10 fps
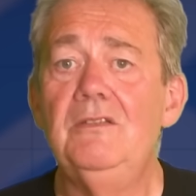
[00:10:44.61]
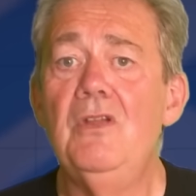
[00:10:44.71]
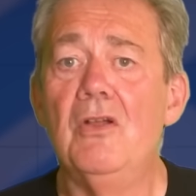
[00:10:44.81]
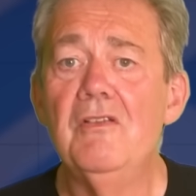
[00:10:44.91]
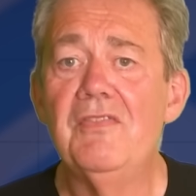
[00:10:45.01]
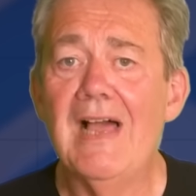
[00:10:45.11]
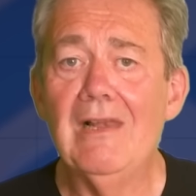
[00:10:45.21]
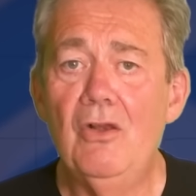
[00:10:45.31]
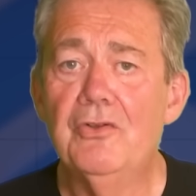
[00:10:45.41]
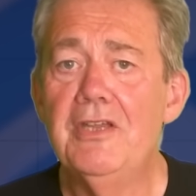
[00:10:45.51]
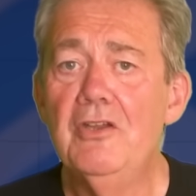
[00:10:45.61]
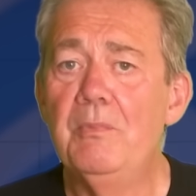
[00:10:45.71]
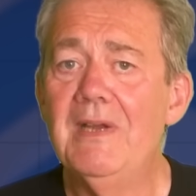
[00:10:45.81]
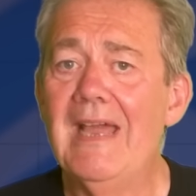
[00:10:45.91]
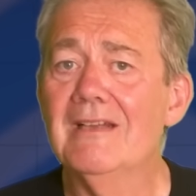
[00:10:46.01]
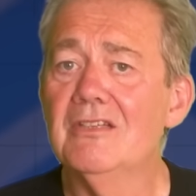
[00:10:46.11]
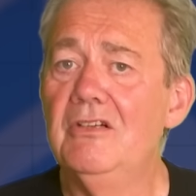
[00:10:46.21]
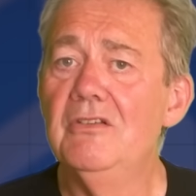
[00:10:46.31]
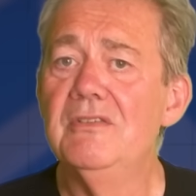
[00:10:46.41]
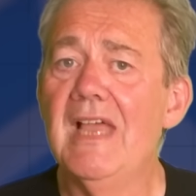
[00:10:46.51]
None of that looking up an
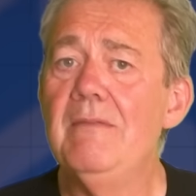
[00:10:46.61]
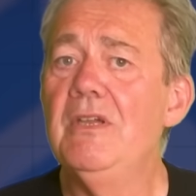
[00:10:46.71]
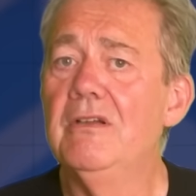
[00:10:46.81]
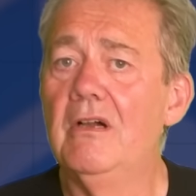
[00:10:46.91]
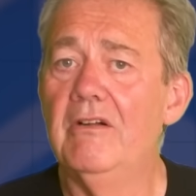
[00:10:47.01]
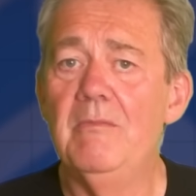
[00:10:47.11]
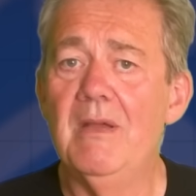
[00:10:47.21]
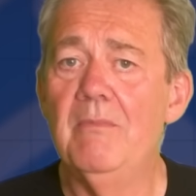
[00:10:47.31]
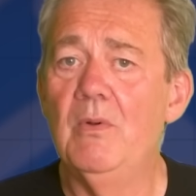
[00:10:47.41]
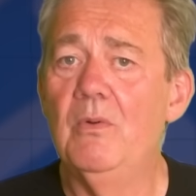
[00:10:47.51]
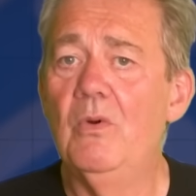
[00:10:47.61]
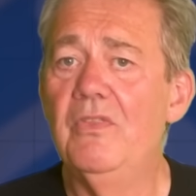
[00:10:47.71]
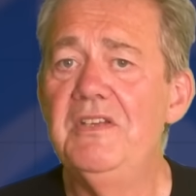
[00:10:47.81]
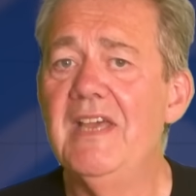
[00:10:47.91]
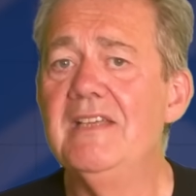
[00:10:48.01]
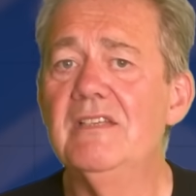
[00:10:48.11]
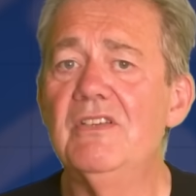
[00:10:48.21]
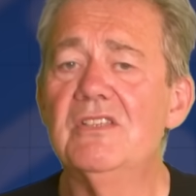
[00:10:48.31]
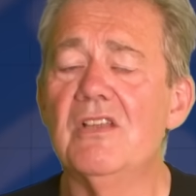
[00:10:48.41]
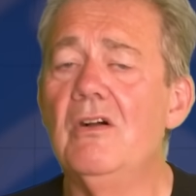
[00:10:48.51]
actor whose name you can't remember or the date of
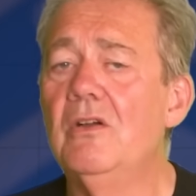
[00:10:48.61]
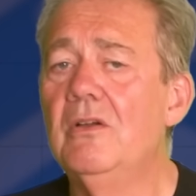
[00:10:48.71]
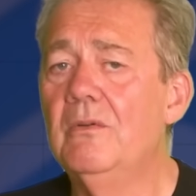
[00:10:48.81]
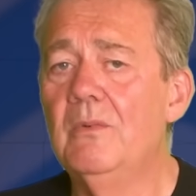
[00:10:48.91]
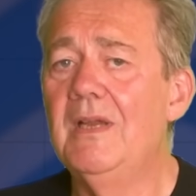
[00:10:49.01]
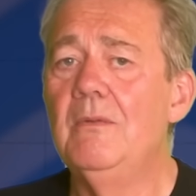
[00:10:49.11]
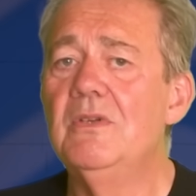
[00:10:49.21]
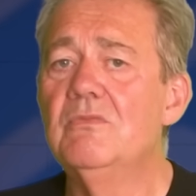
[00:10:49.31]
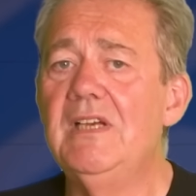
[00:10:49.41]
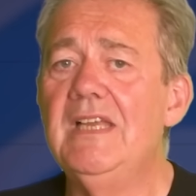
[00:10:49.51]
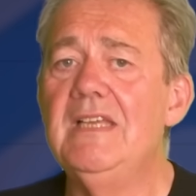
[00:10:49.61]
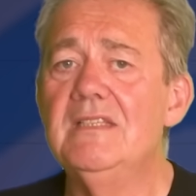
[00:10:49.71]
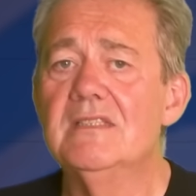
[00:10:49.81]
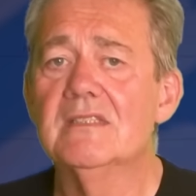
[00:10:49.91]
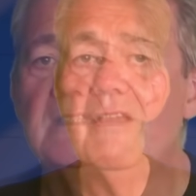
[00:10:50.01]
a song when it was released.